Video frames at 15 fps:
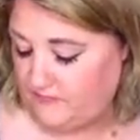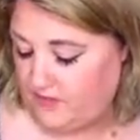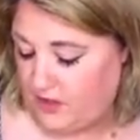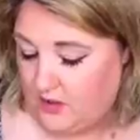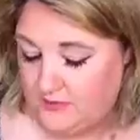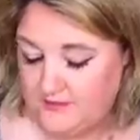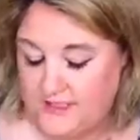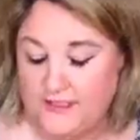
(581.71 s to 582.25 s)

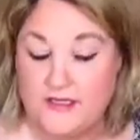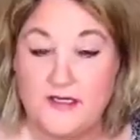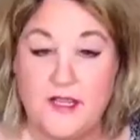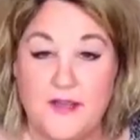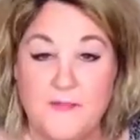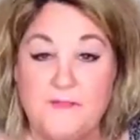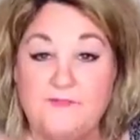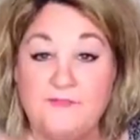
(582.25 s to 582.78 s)
all day
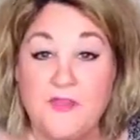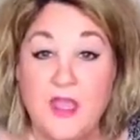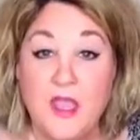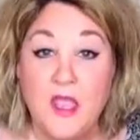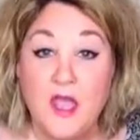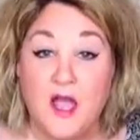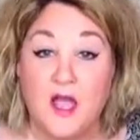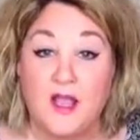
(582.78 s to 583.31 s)
today.
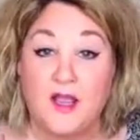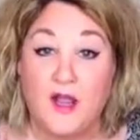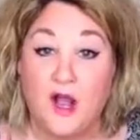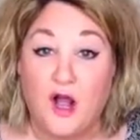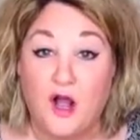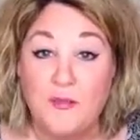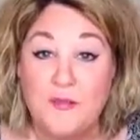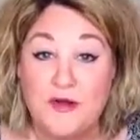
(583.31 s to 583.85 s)
I
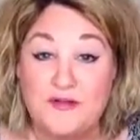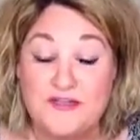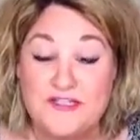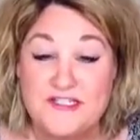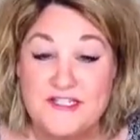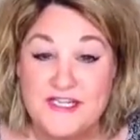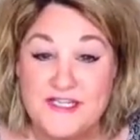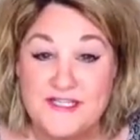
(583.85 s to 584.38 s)

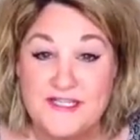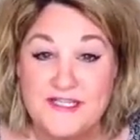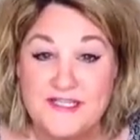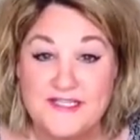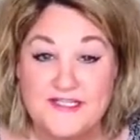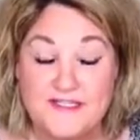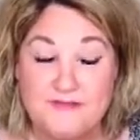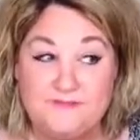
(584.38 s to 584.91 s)
almost did
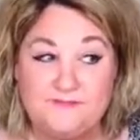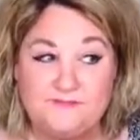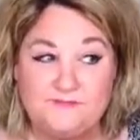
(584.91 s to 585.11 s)
this